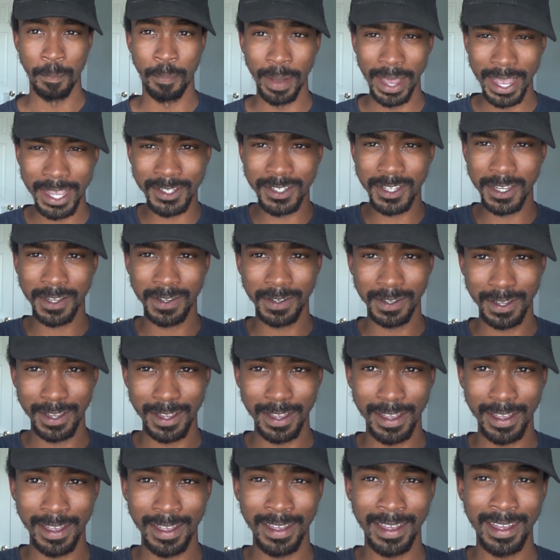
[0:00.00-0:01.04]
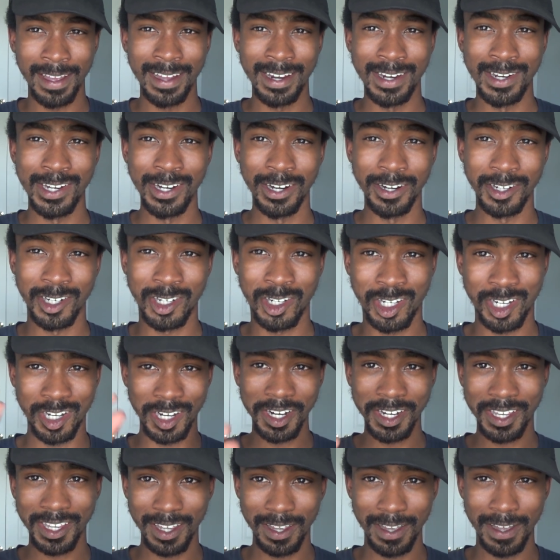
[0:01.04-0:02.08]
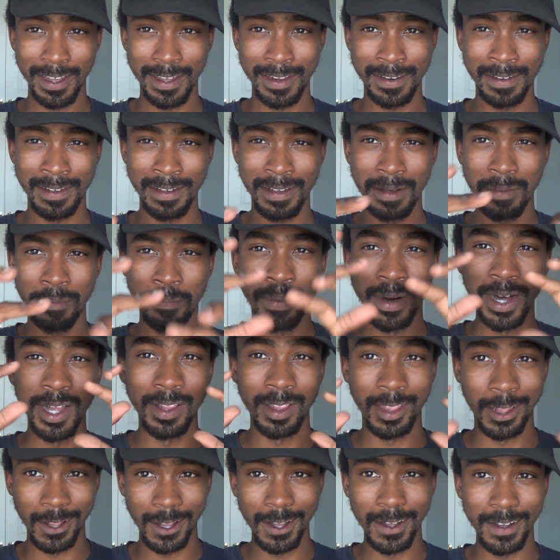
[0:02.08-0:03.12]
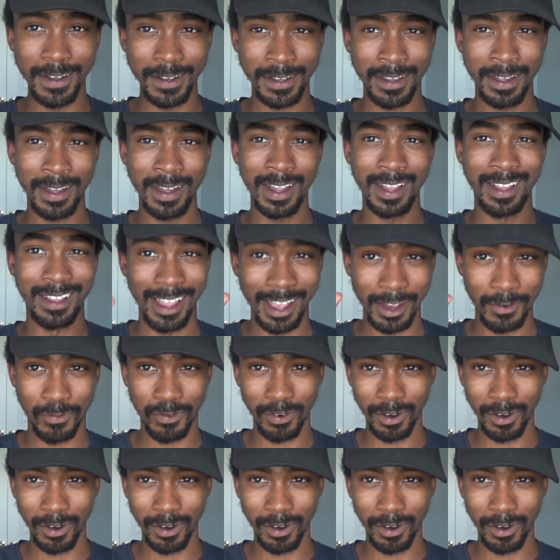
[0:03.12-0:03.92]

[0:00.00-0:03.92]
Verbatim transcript: Basically, they're chicken, but look like